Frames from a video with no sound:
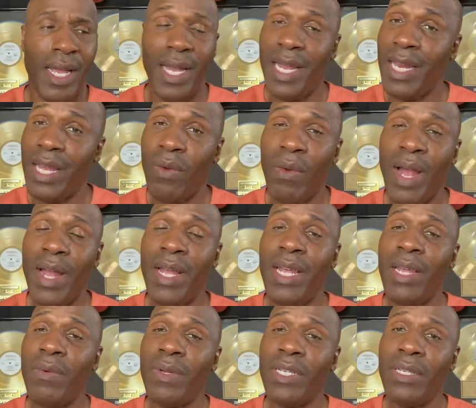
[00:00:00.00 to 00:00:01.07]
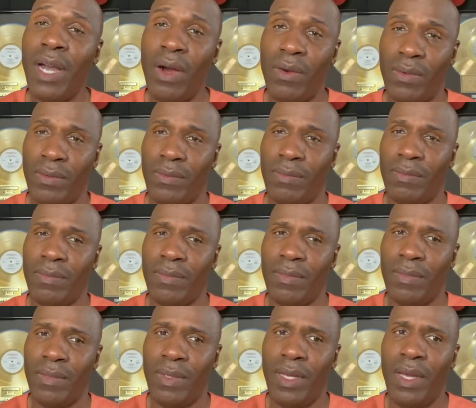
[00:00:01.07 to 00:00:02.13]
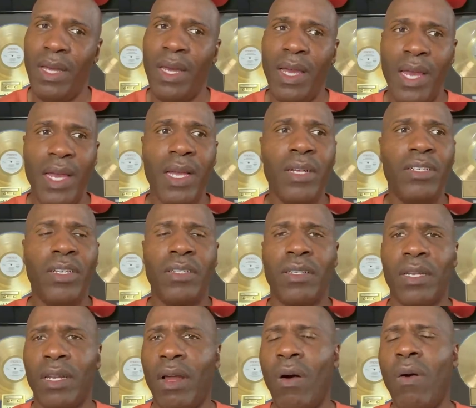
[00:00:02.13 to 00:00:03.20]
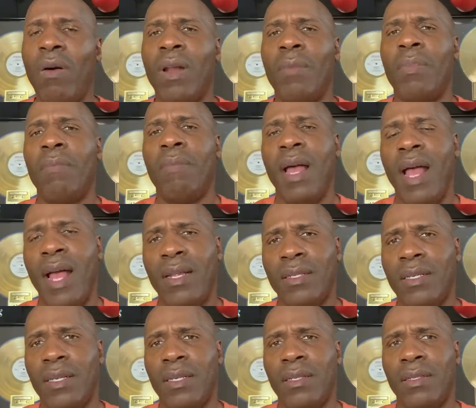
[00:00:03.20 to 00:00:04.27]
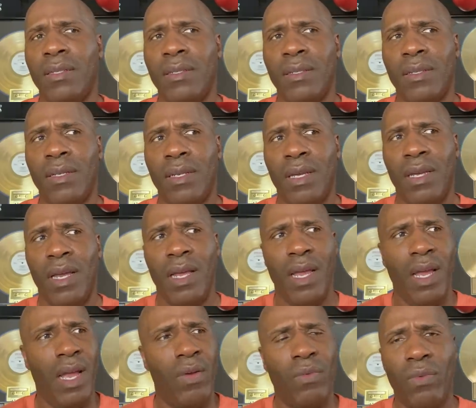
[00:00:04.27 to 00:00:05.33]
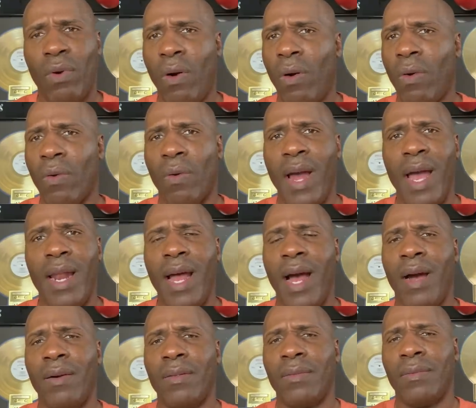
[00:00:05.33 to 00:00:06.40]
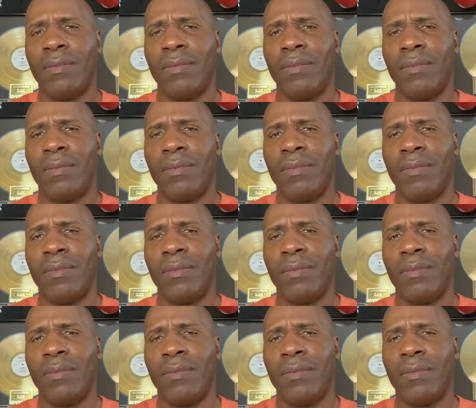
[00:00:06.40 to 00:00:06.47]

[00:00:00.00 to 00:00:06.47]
Anywhere he would go, he could just load up a basket and roll right out.